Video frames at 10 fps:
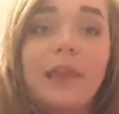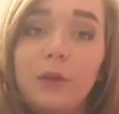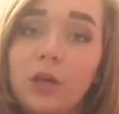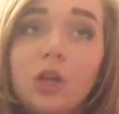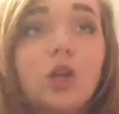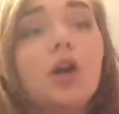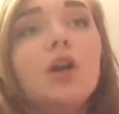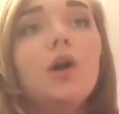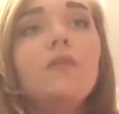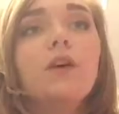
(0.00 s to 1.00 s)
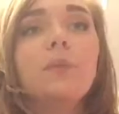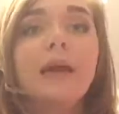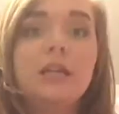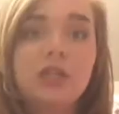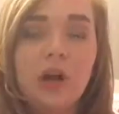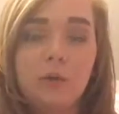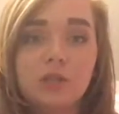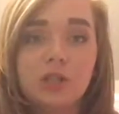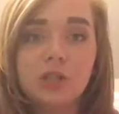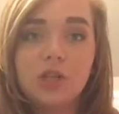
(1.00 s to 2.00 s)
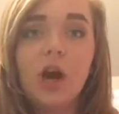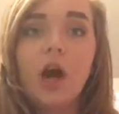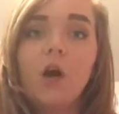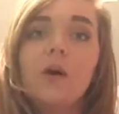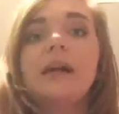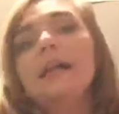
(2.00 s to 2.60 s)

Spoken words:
They would look it over, make sure I was good to go.